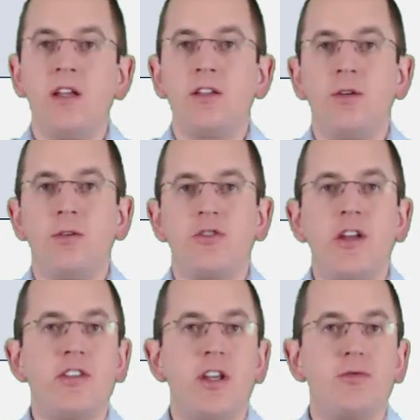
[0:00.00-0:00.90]
You
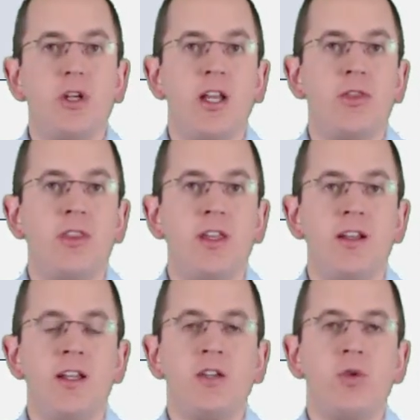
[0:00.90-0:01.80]
just have to add
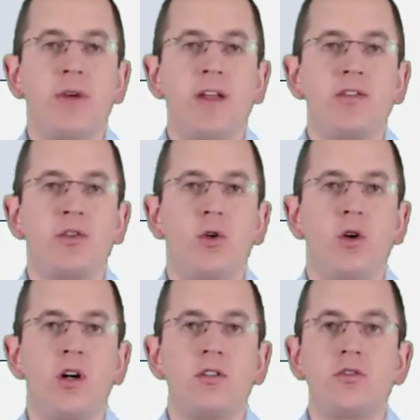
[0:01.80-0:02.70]
the Liquibase
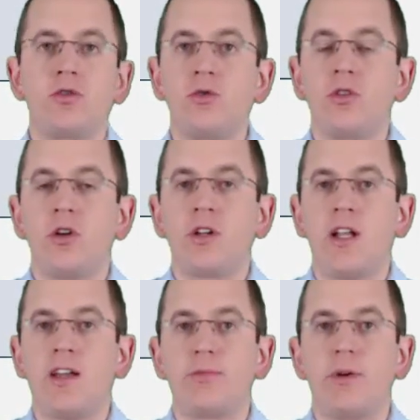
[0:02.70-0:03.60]
core to your
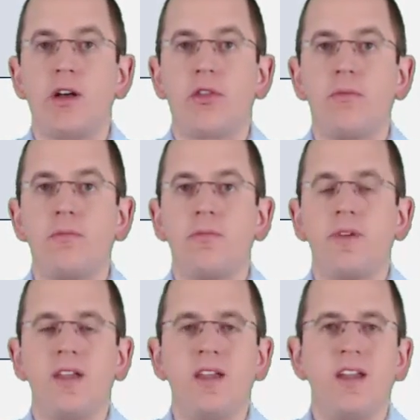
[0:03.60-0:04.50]
class path.
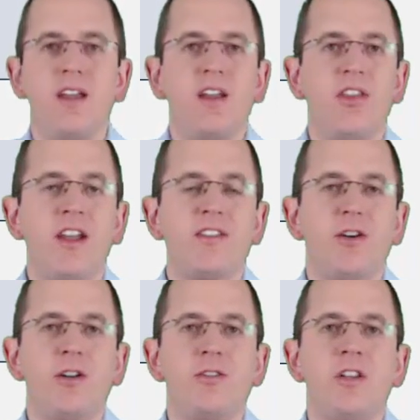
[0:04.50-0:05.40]
That's
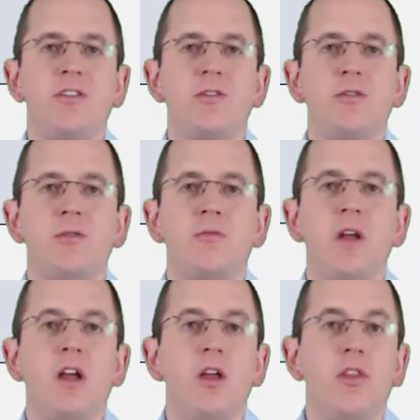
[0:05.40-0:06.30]
all you need to do.
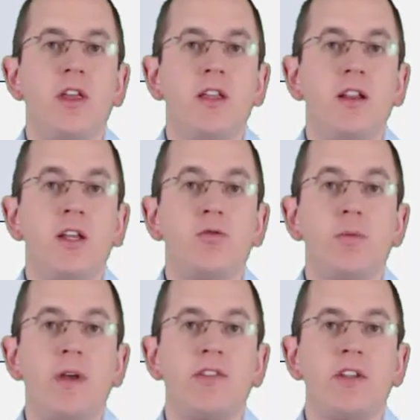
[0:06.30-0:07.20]
The
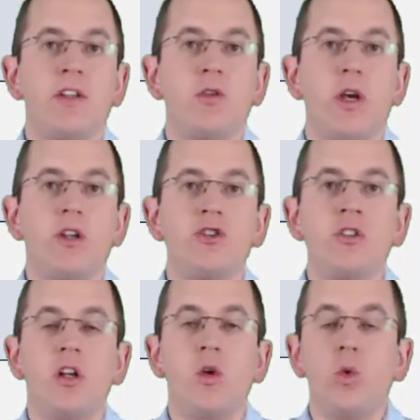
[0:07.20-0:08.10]
Liquibase
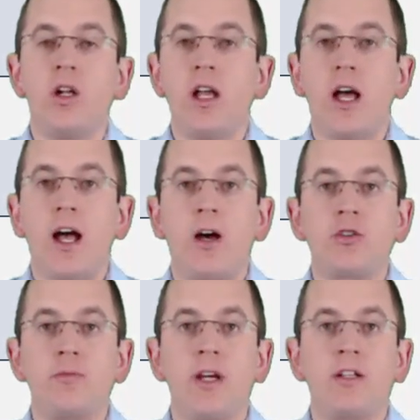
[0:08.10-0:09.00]
integration will
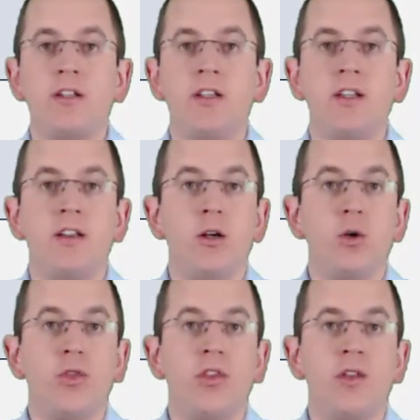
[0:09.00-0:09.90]
automatically
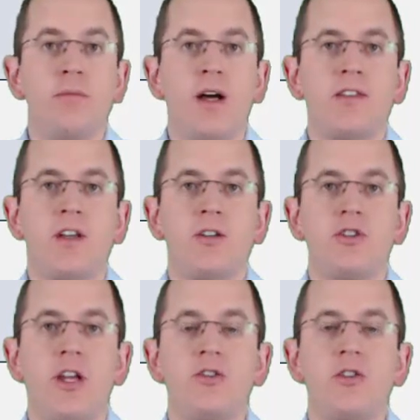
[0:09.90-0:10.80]
load the master
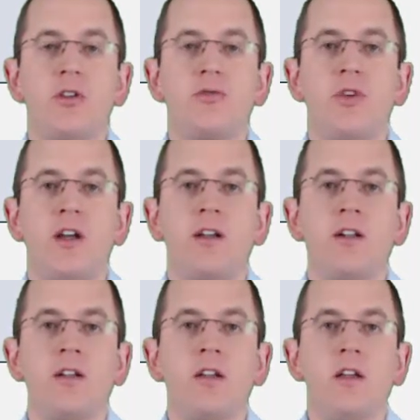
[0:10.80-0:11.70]
changelog
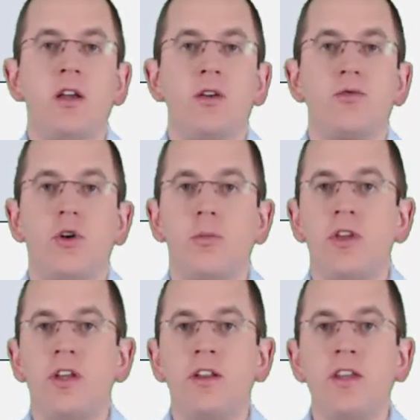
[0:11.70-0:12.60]
file from
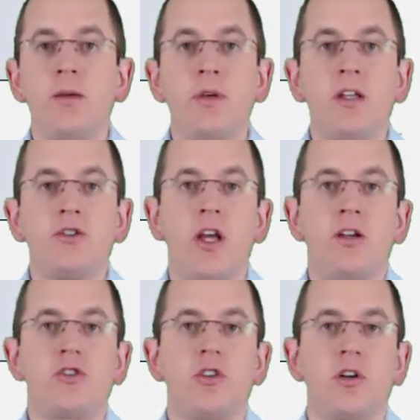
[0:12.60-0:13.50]
the db
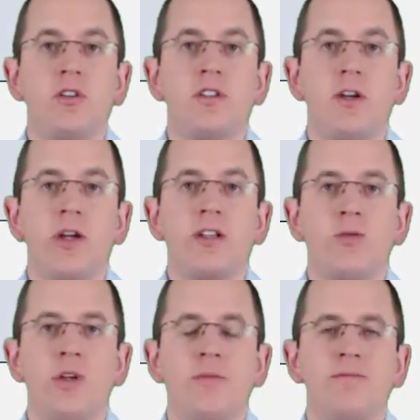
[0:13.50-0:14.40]
changelog
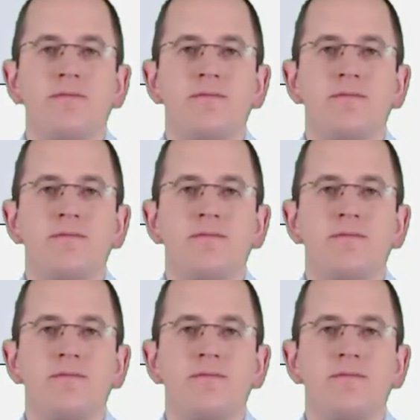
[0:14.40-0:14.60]
directory.